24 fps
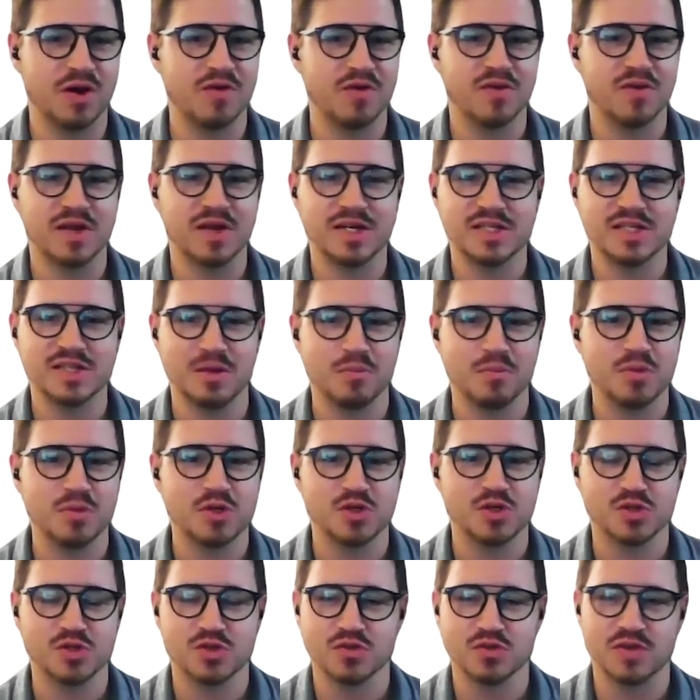had these
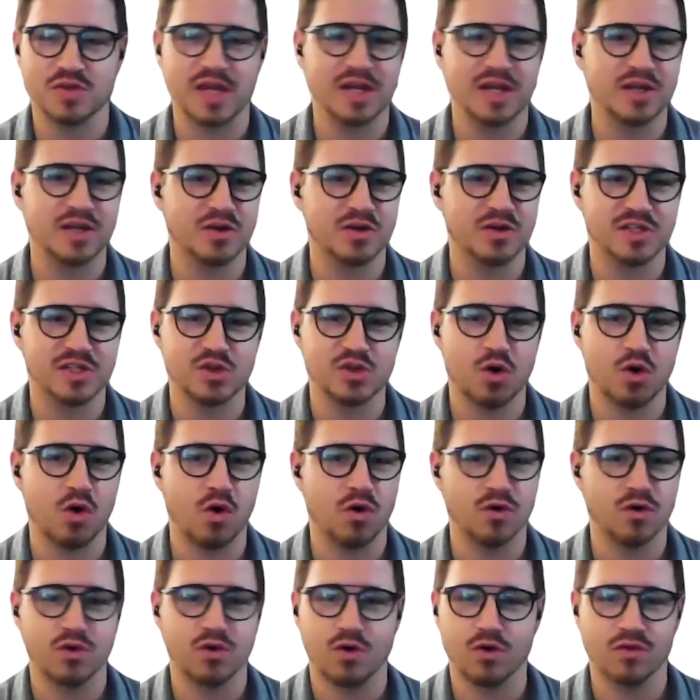ambitions of getting on
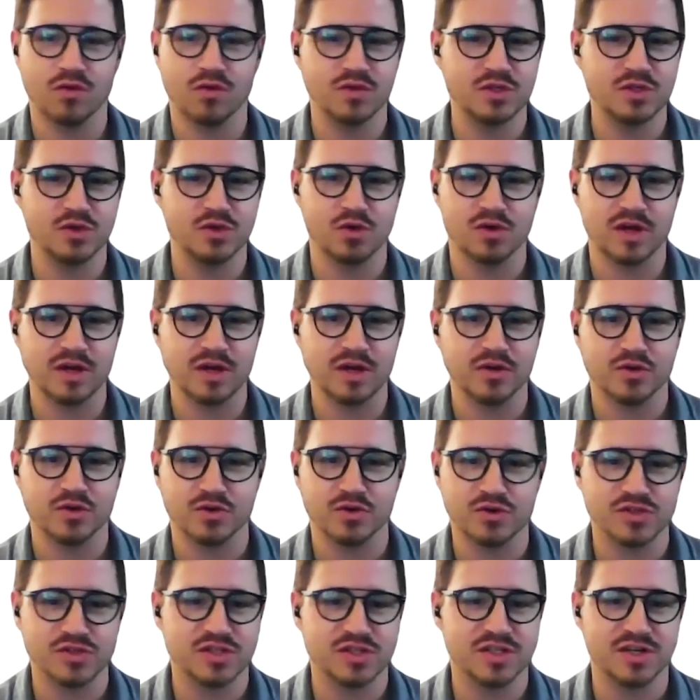all of these online
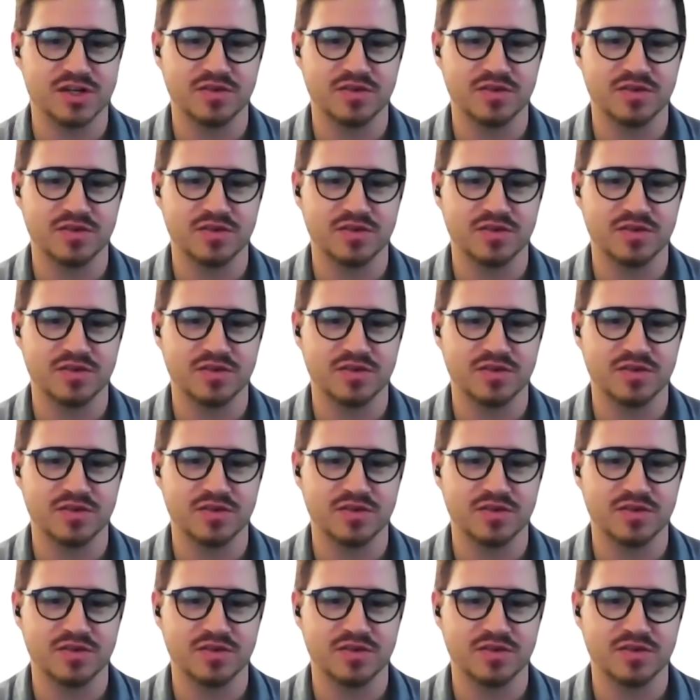courses and